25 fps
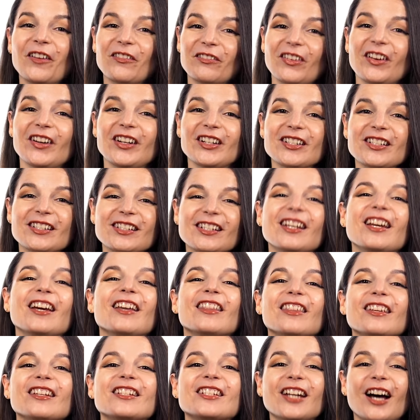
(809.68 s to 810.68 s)
First,
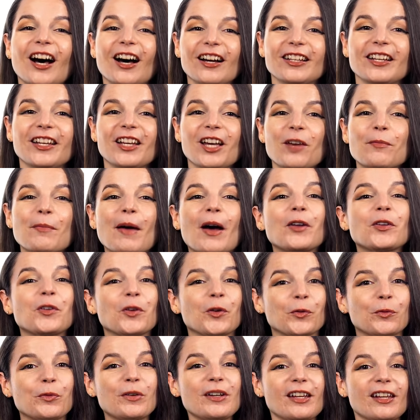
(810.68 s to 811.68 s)
the Talking About
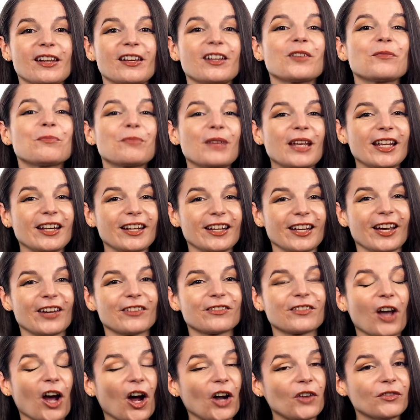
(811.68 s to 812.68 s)
Your Week
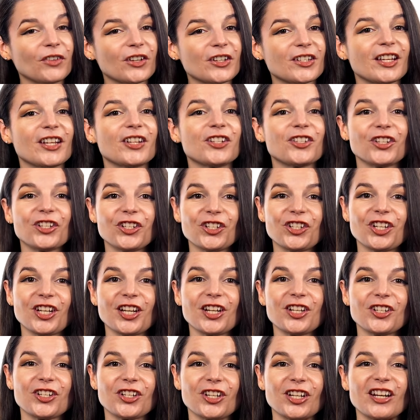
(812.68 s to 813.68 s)
PDF conversation
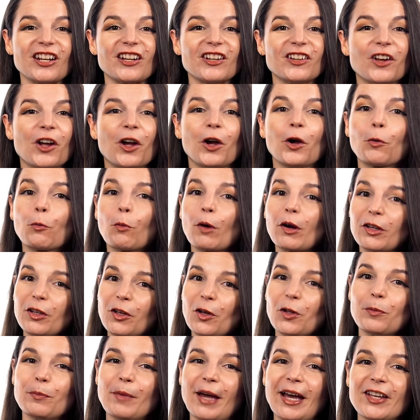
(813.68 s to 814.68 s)
cheat sheet, where
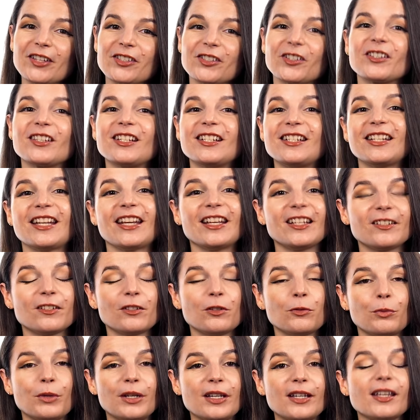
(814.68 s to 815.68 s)
you'll master the days of
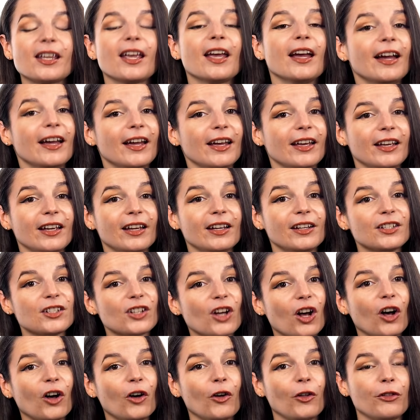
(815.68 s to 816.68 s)
the week and
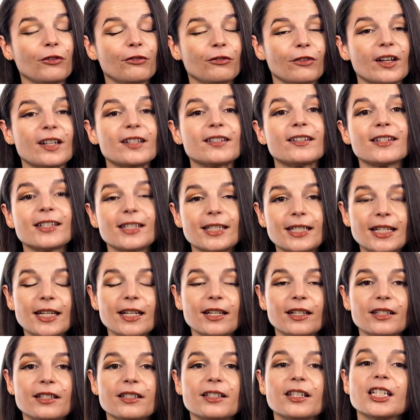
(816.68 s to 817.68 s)
all the phrases
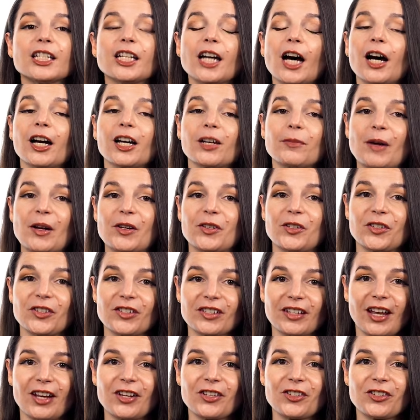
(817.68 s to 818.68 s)
needed to talk about your
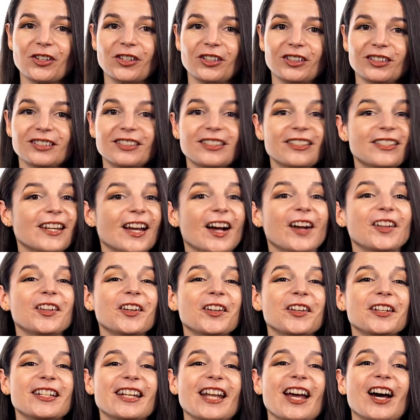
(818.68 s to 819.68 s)
schedule.
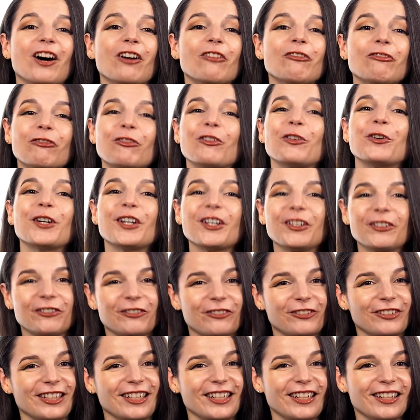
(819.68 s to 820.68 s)
Download it now for
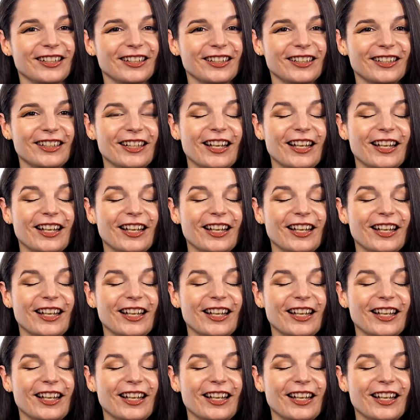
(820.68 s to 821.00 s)
free.